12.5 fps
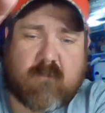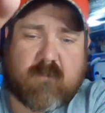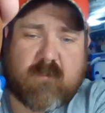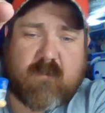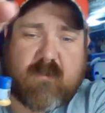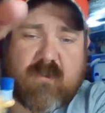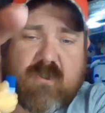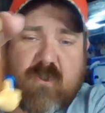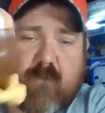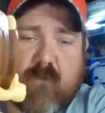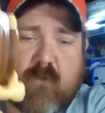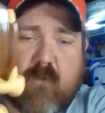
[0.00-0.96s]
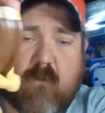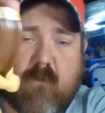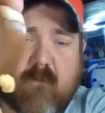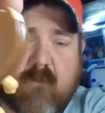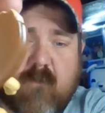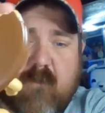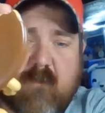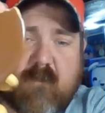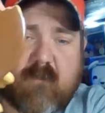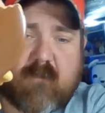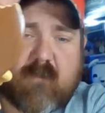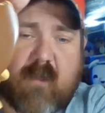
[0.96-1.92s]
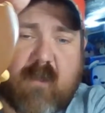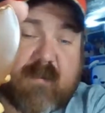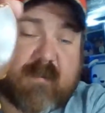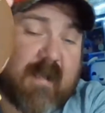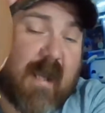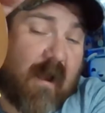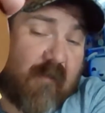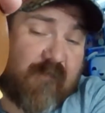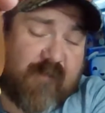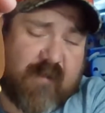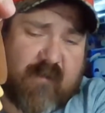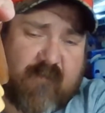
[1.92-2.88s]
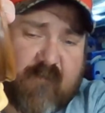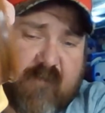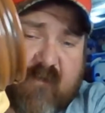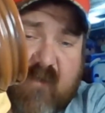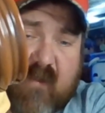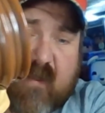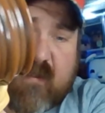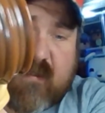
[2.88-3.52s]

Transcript: So it's super cool. In the South, I know the big thing